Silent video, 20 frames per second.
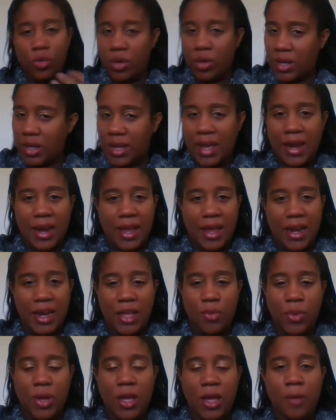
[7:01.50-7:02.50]
going to get
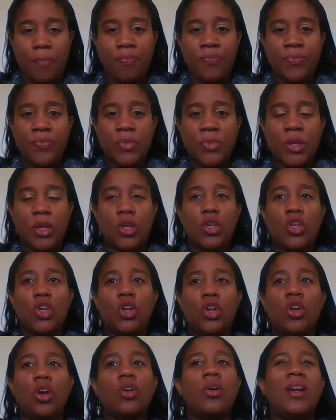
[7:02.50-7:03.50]
anywhere.
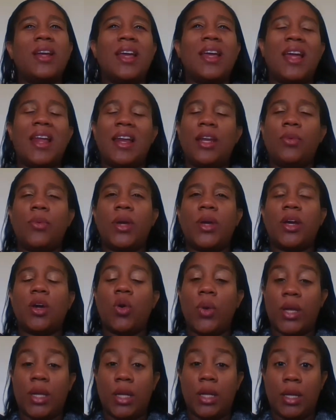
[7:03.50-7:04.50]
You're not going to get anywhere
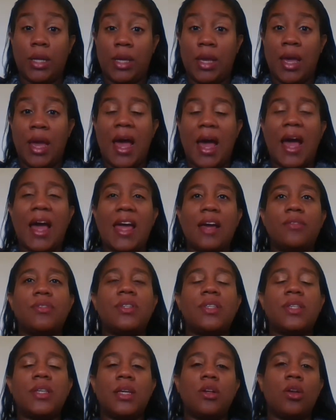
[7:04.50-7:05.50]
quickly. I have
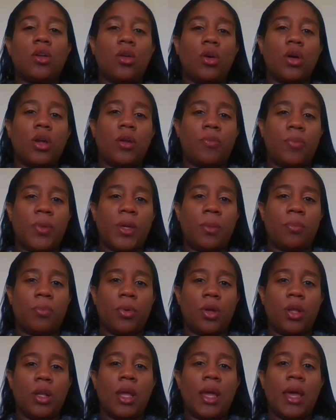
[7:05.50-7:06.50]
seen a lot of
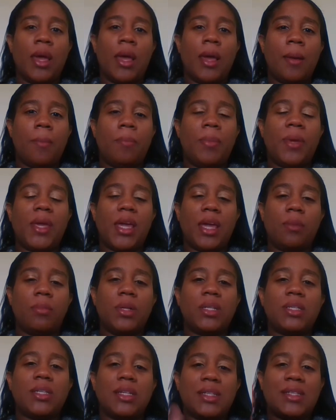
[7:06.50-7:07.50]
people be
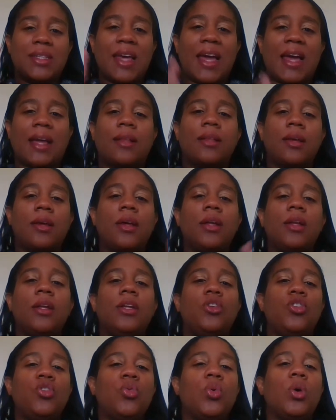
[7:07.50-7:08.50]
able to
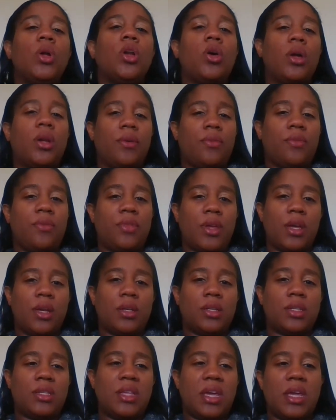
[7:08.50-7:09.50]
technically do a lot of
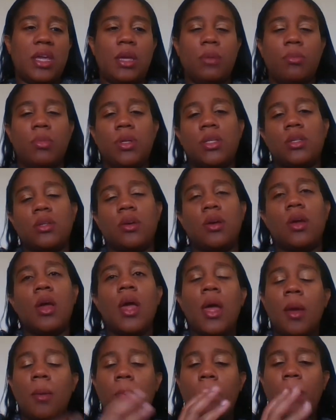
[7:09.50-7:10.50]
things. They're able to
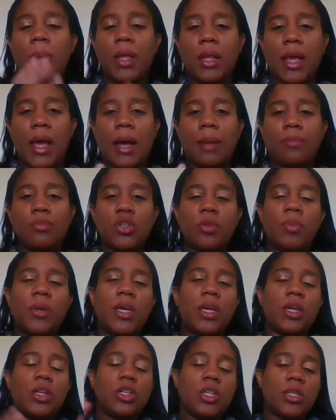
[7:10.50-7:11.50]
build capture
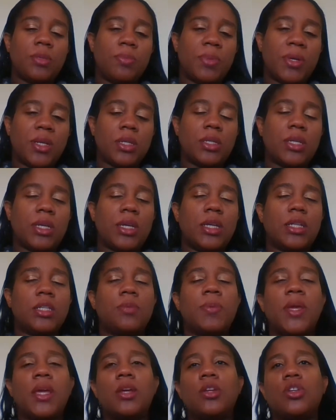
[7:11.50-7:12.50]
pages, build sales
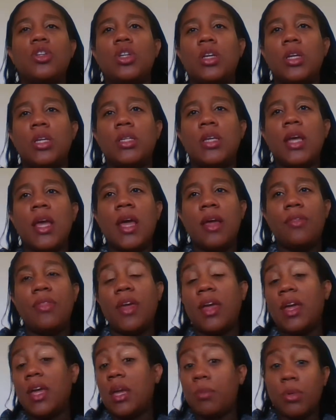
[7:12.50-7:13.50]
pages.
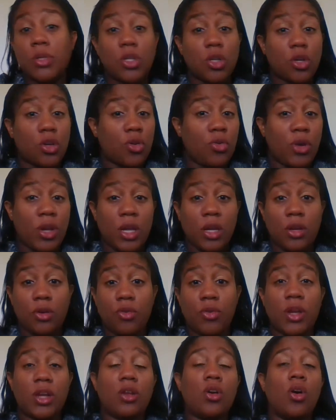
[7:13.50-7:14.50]
They're able to create
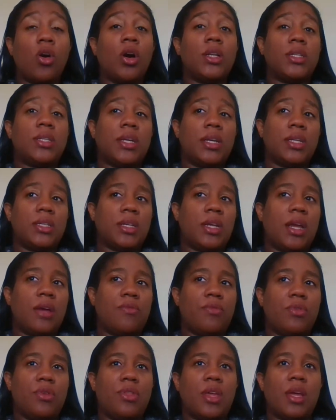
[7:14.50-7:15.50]
great content and
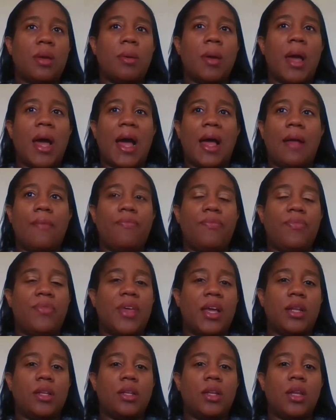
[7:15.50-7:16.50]
everything. And
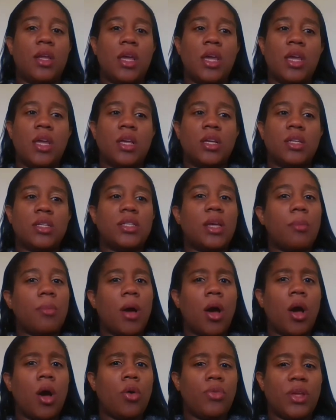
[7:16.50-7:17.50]
then
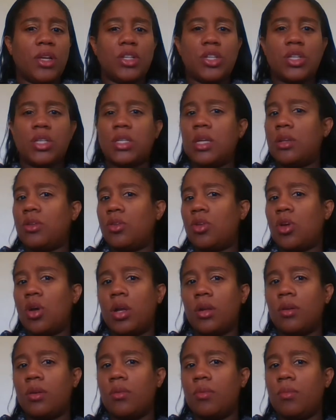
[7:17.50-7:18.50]
somehow they're still
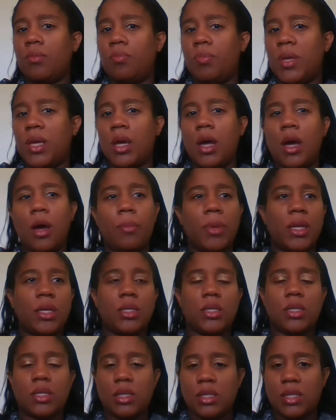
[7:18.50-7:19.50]
not
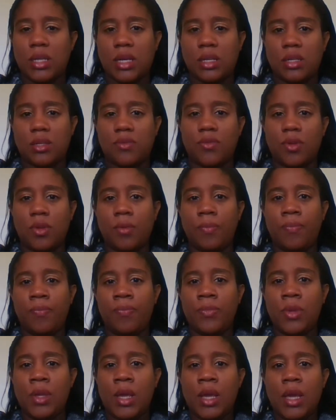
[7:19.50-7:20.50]
becoming successful.
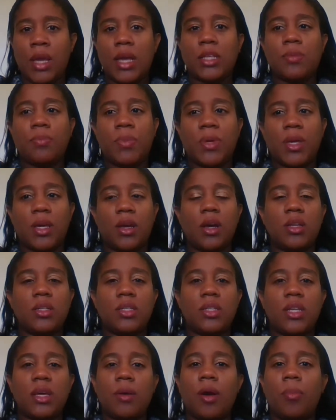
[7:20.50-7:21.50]
It's
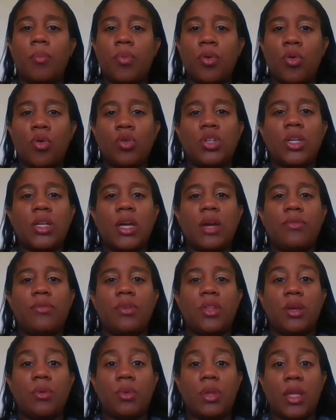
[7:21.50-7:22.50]
because they're approaching
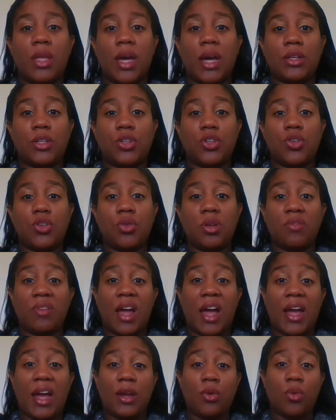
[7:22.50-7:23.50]
everything with the attitude of,
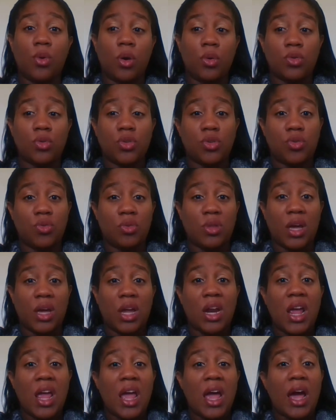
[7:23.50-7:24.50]
I know how to do
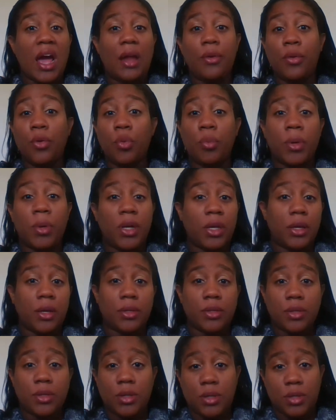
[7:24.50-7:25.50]
that and nobody
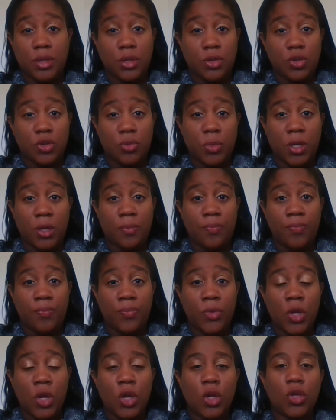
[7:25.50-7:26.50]
else could teach me.
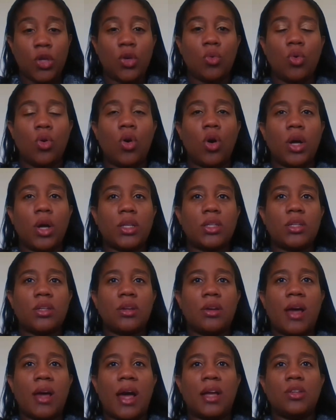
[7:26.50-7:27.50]
You got
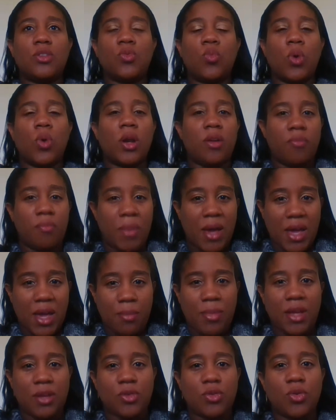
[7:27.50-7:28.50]
to, as one of my
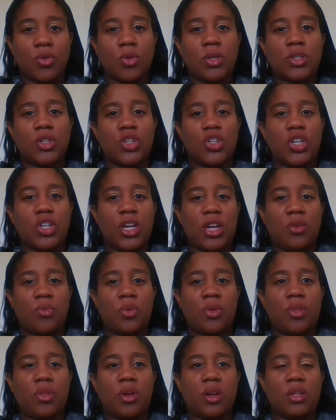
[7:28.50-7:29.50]
mentors shared
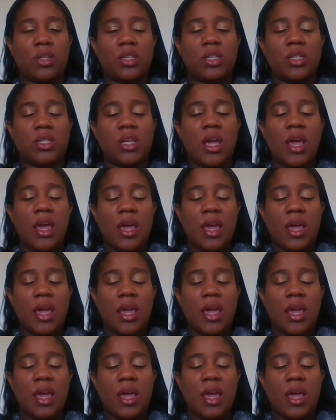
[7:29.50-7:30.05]
with us